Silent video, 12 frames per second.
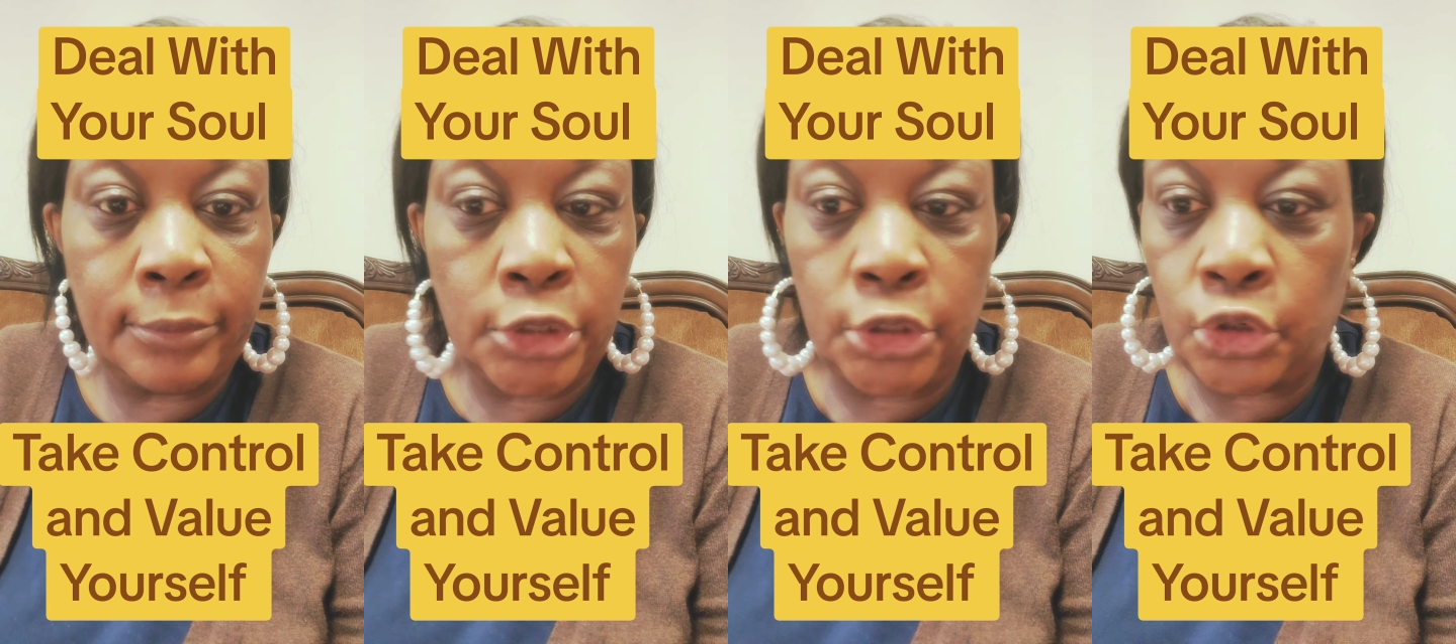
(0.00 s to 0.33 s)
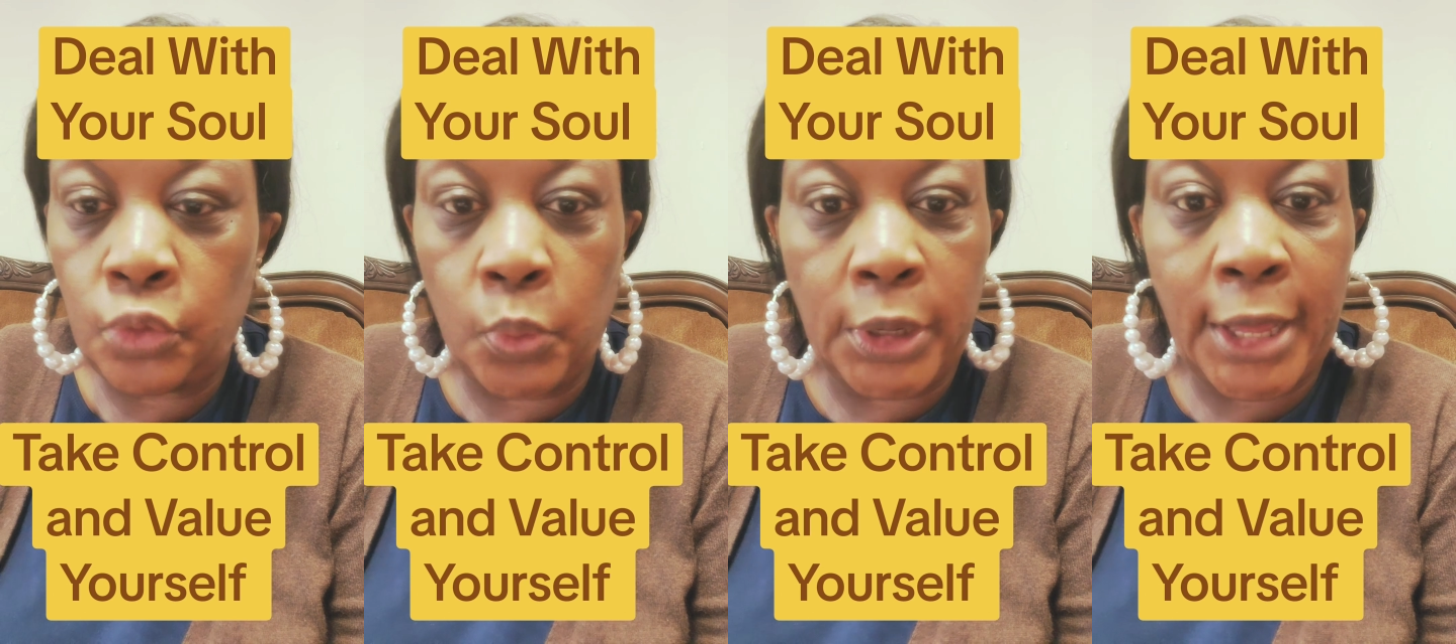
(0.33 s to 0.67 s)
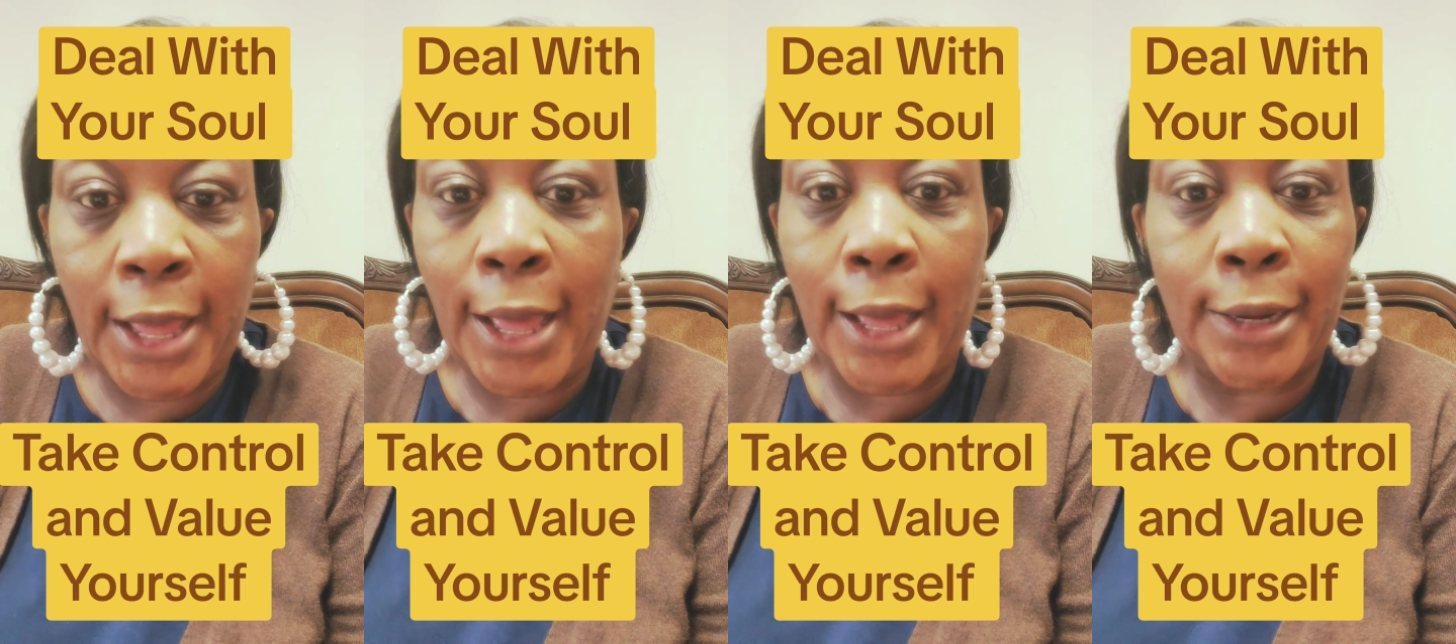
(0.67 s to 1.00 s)
to do what
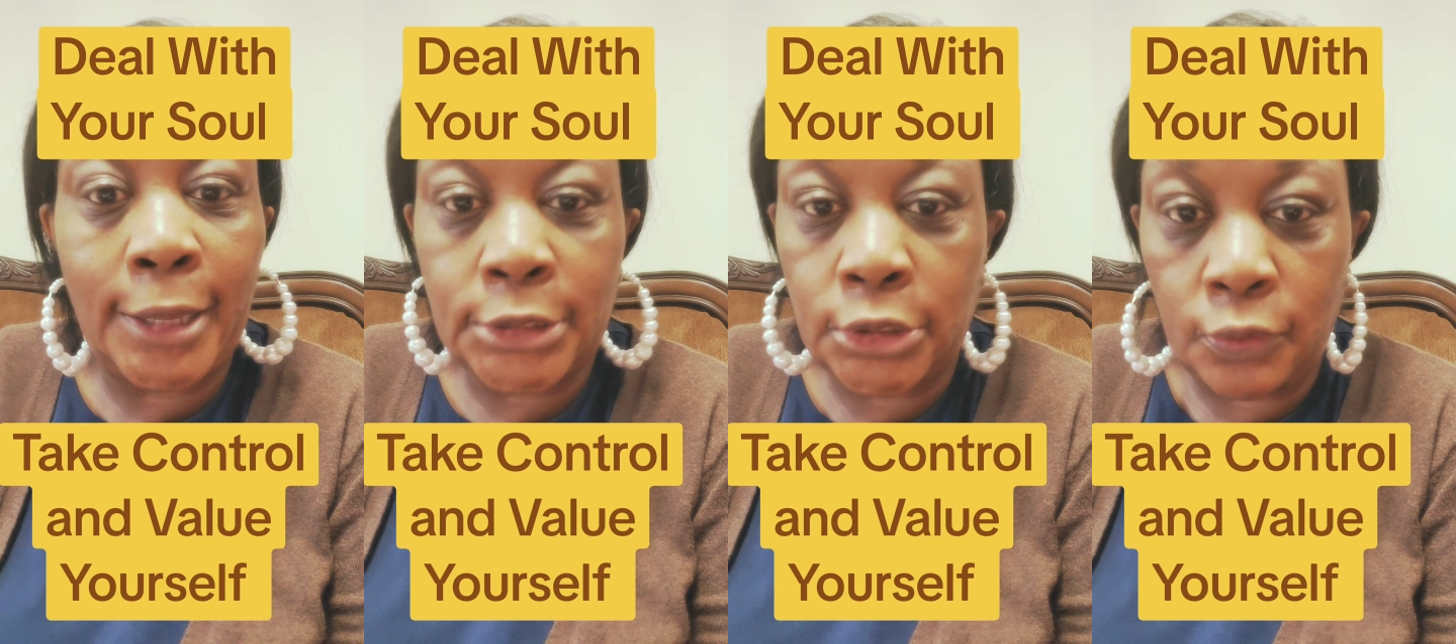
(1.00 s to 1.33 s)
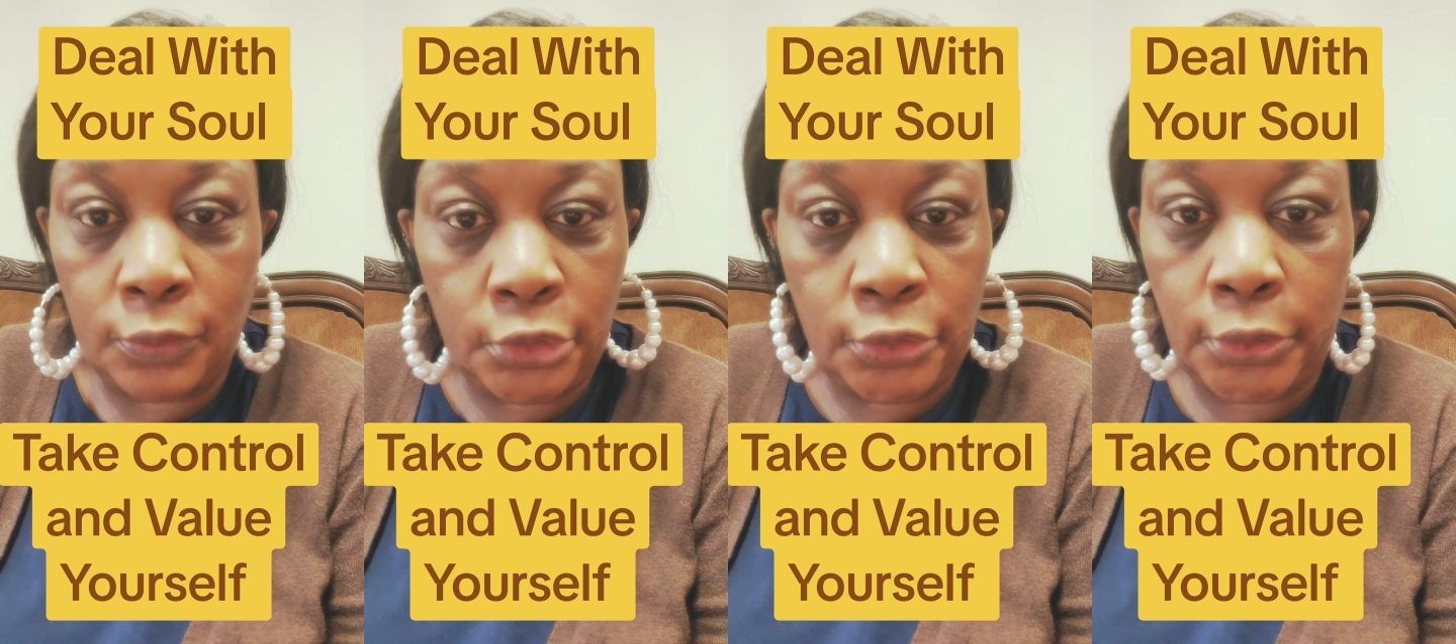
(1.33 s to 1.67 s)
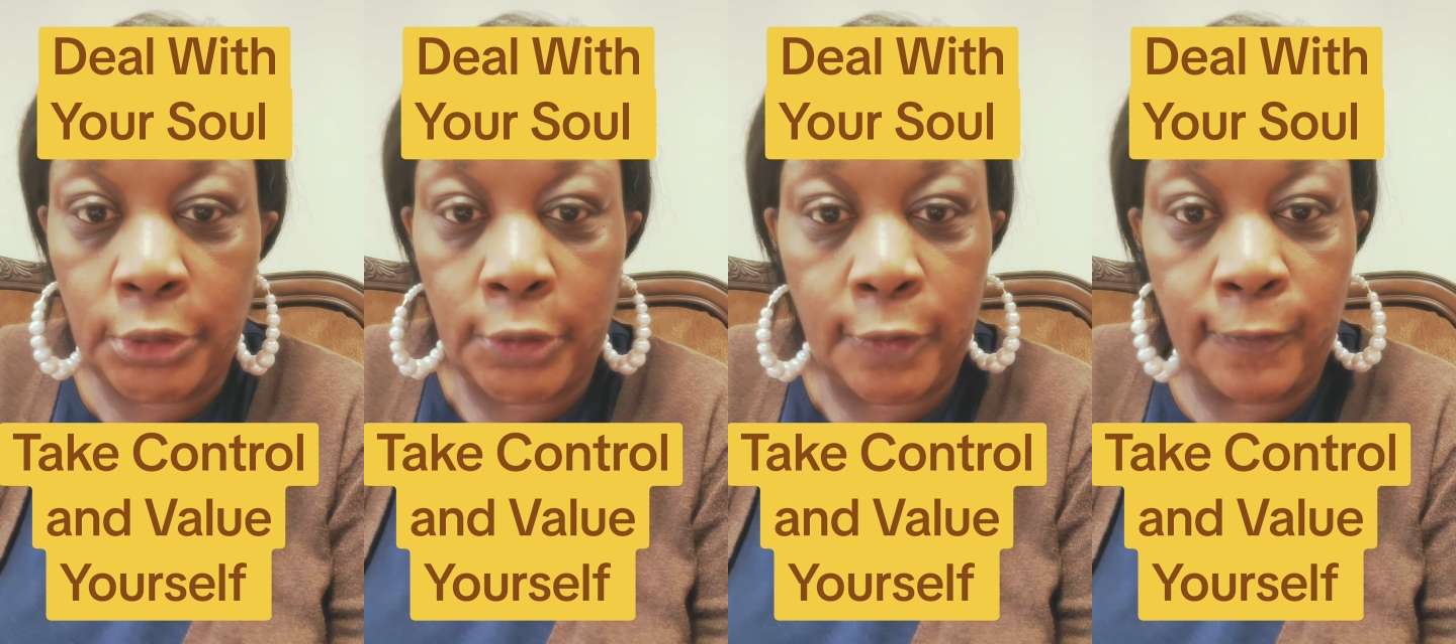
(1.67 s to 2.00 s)
God has told you
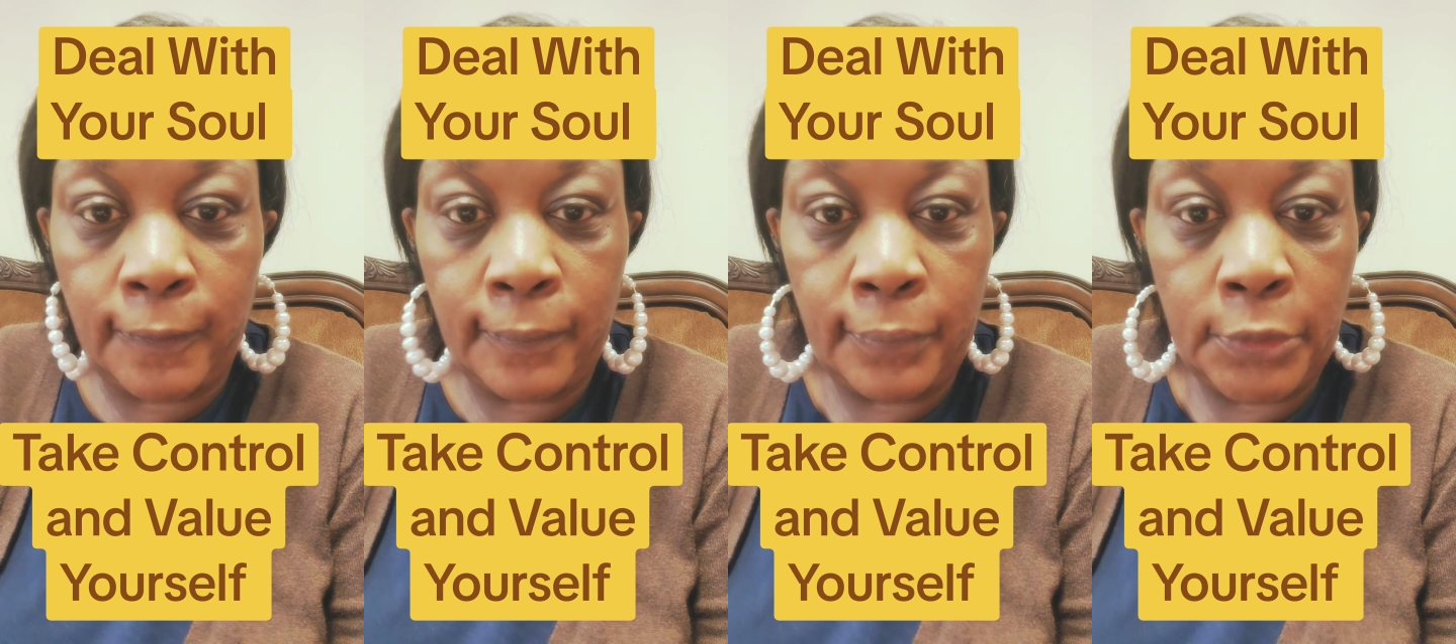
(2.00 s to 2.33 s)
to do,